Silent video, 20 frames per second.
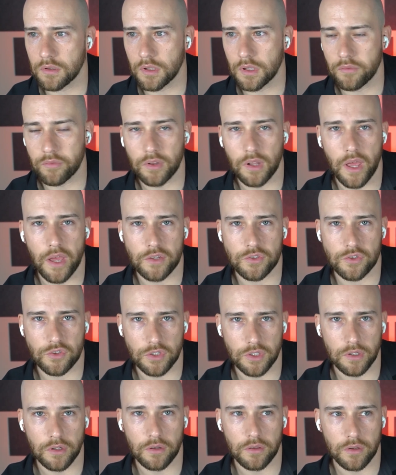even
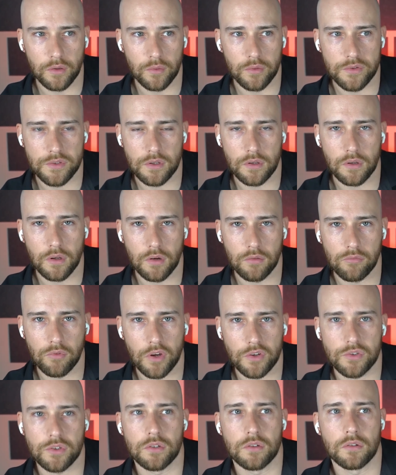last year there was a
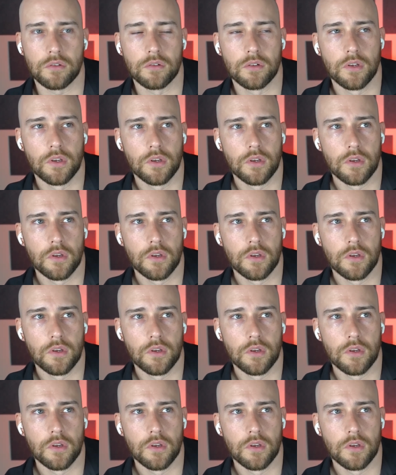Russian